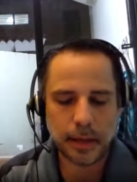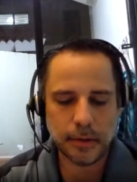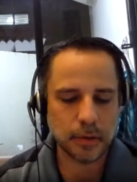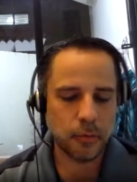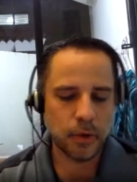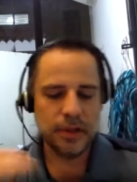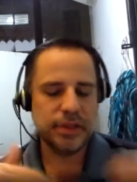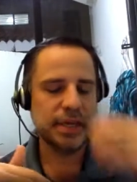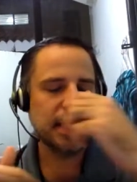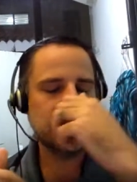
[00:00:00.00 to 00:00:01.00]
one of the
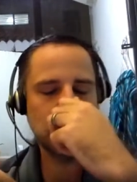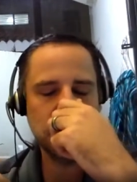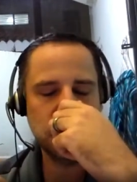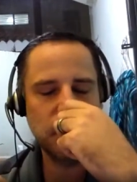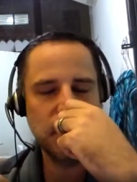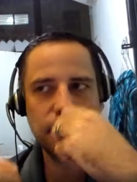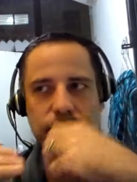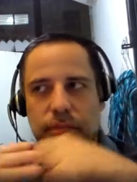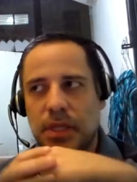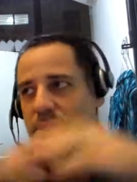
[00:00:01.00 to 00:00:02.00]
things I started doing,
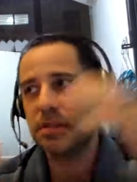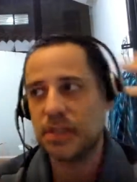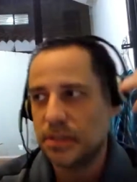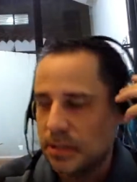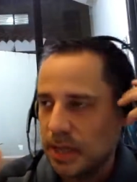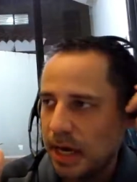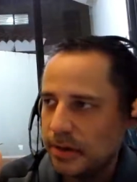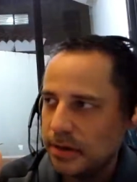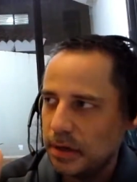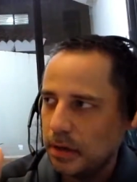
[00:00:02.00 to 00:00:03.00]
and this is just a thought,
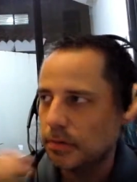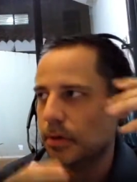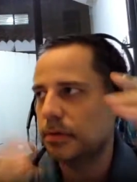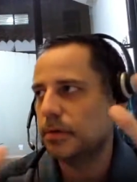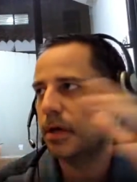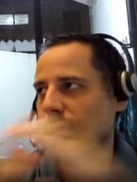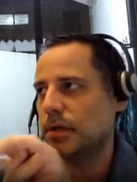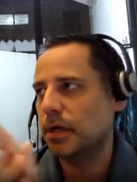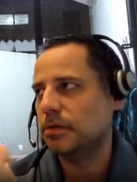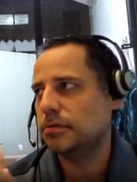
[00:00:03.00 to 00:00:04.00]
you know,
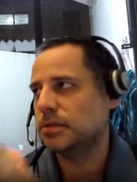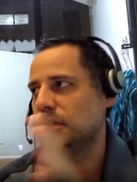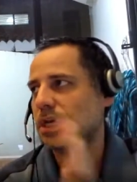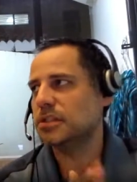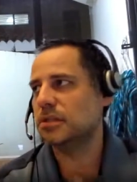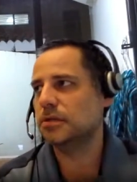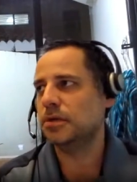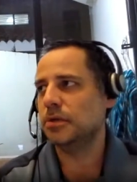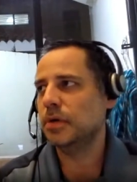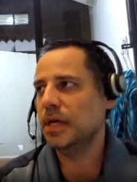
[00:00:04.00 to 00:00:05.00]
a suggestion
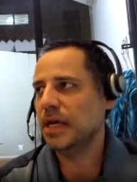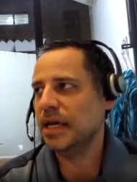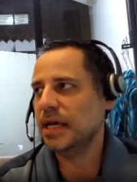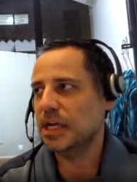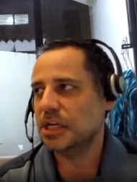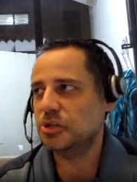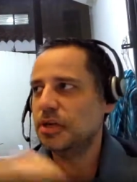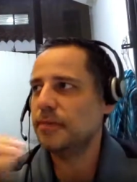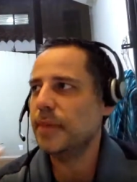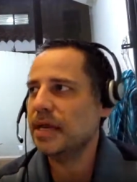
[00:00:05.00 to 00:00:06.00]
too, is you
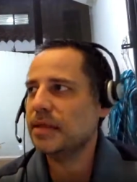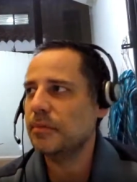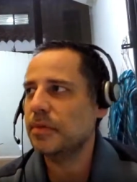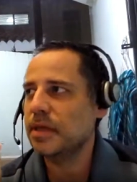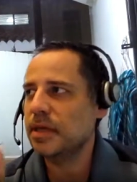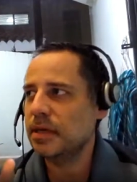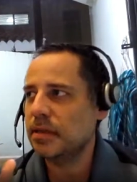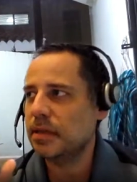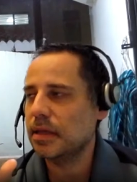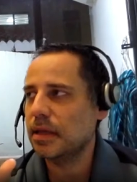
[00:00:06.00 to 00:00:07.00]
can make some of
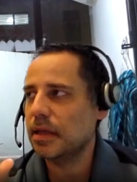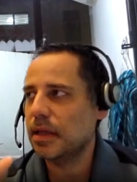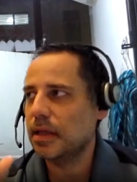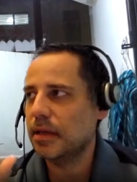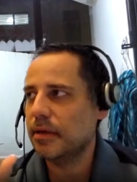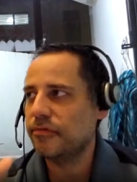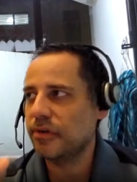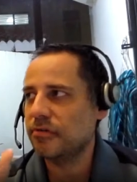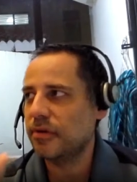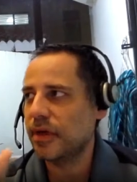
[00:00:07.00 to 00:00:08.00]
these
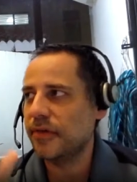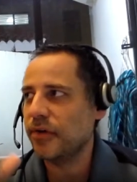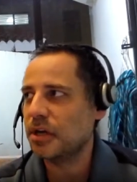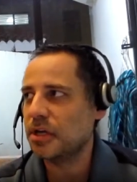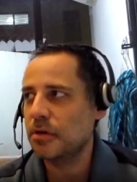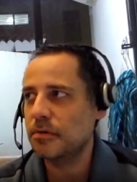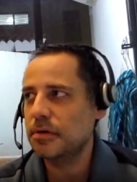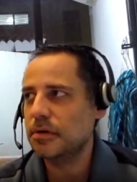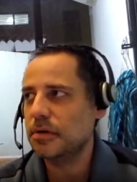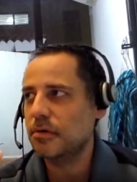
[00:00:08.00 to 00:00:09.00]
free FRQ
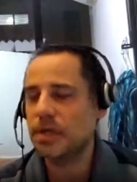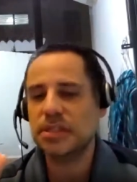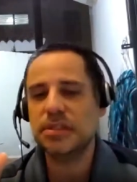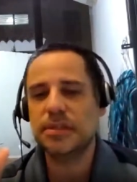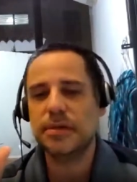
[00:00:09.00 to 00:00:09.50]
questions